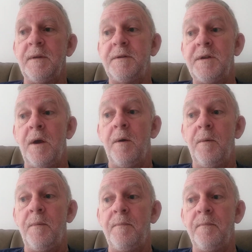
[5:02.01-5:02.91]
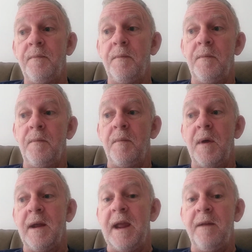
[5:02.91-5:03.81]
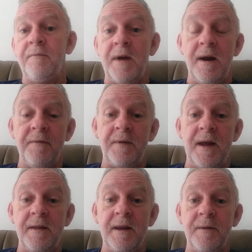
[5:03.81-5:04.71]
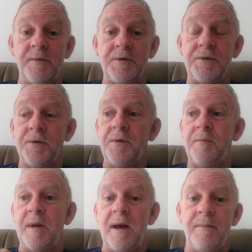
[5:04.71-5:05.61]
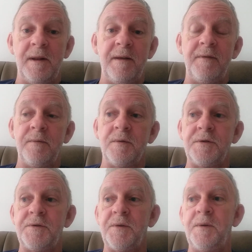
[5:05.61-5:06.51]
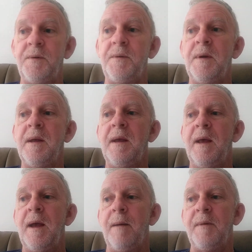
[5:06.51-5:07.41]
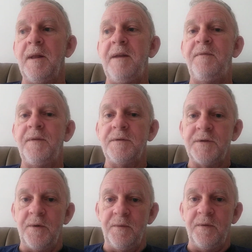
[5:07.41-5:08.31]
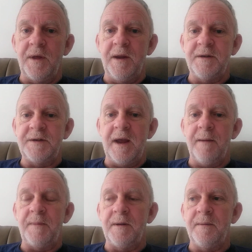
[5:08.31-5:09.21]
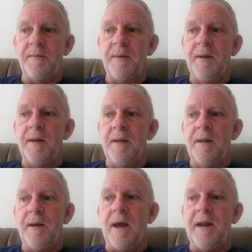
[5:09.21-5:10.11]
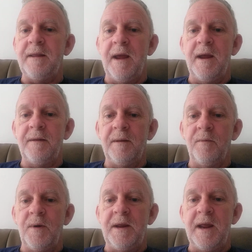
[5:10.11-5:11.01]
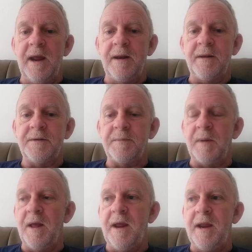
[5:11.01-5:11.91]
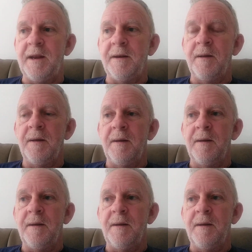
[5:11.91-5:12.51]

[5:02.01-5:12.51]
So I can't verify that it was true, but I believe it was true. I believe certain things happen like that that we can't explain,